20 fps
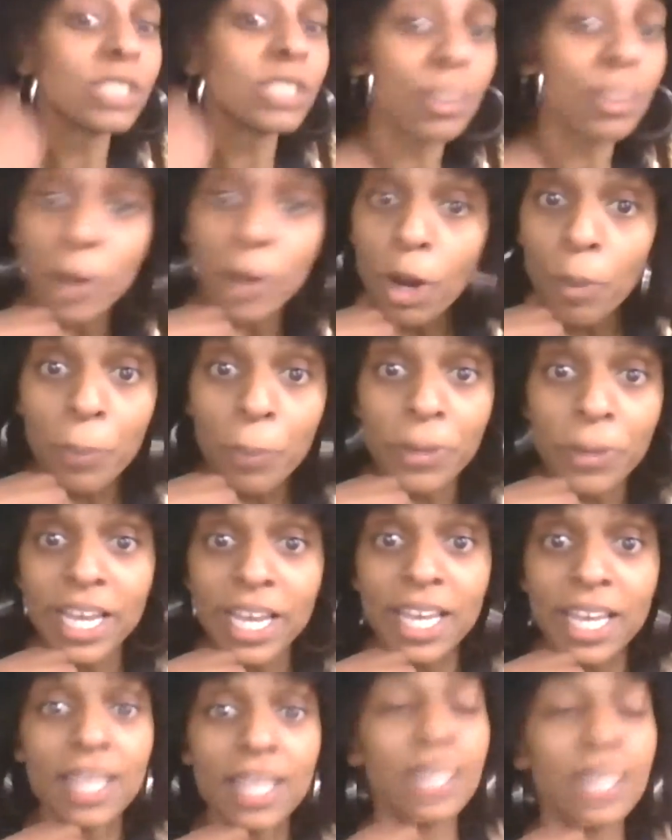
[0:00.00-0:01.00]
was
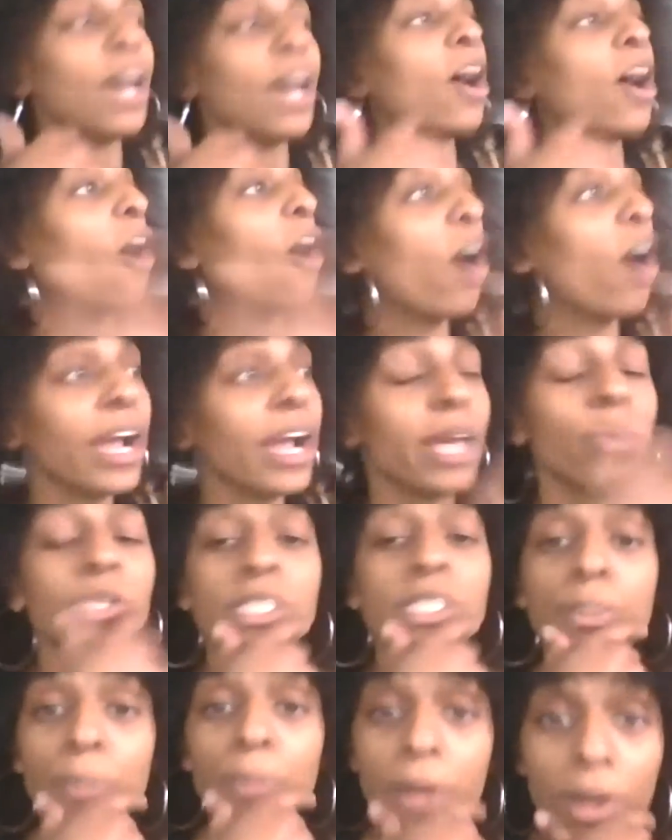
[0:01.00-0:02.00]
appropriate. Arya
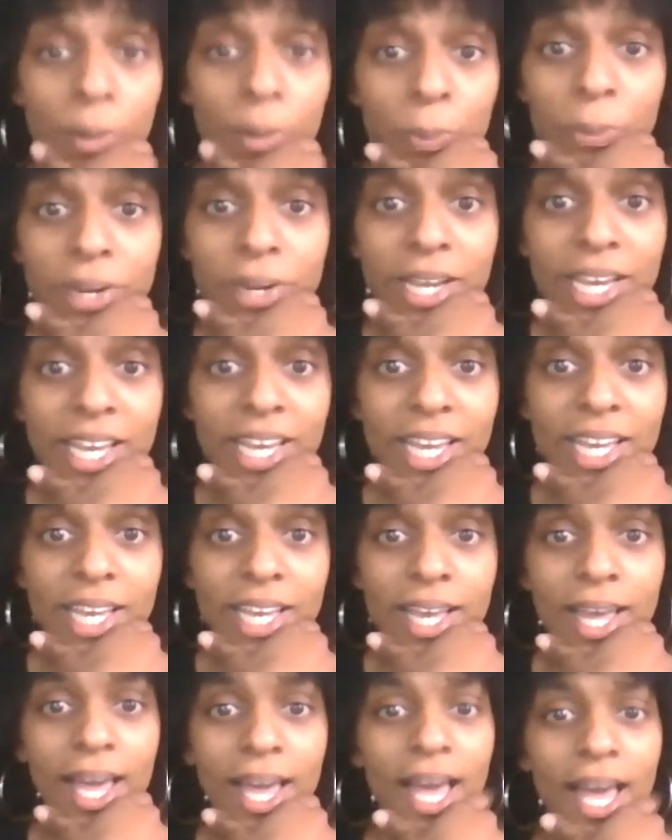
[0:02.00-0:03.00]
was appropriate.
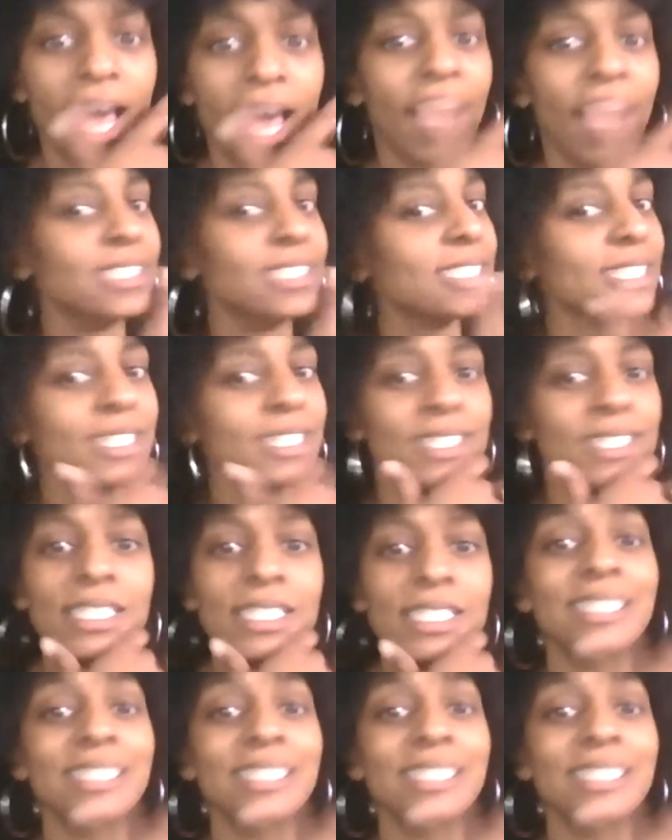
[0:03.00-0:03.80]
I just